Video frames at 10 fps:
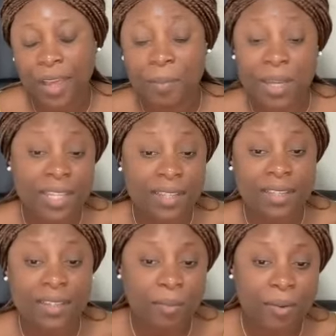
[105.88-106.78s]

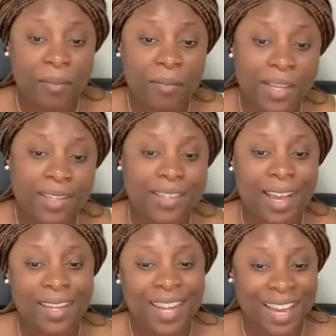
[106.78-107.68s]
emergency department
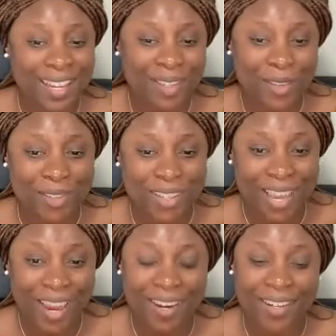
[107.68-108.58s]
and acute
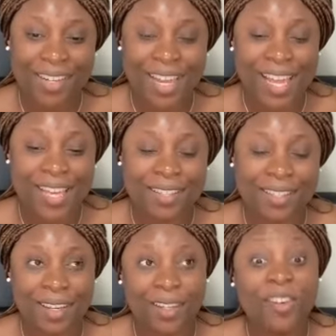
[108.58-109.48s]
care
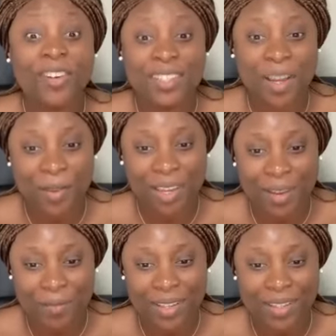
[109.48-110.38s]
and long-term
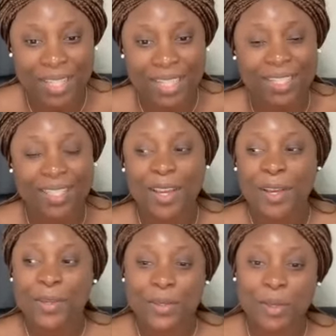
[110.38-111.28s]
care facility.
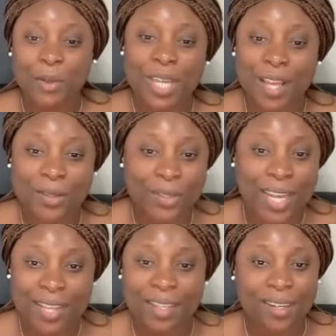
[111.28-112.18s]
So yeah, so
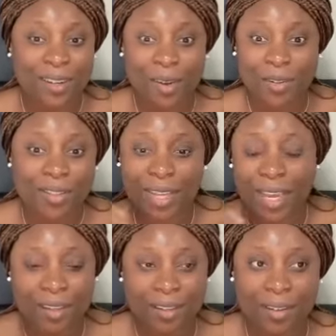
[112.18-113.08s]
that's a lot.
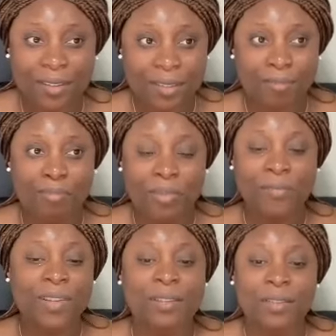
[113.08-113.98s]
Yeah,
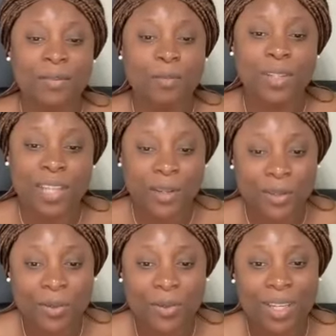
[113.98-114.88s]
briefly what I
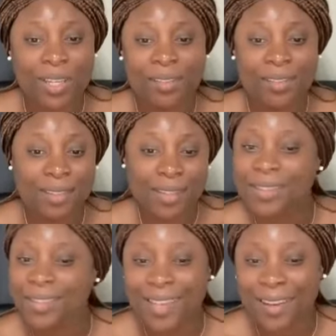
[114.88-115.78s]
do in
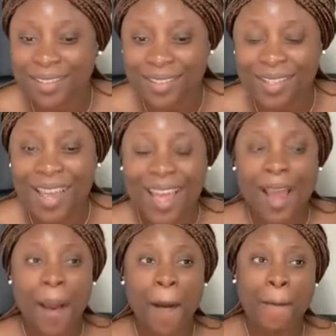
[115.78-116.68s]
60 seconds.
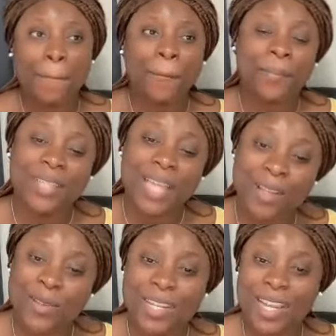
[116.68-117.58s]
So
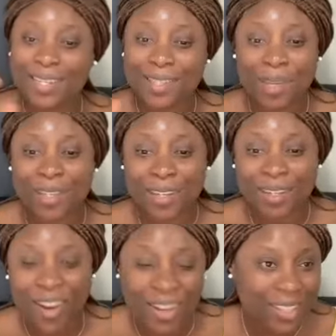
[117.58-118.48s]
that is me in a
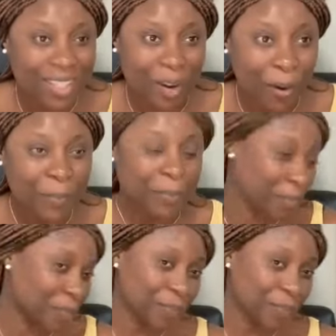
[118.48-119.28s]
nutshell.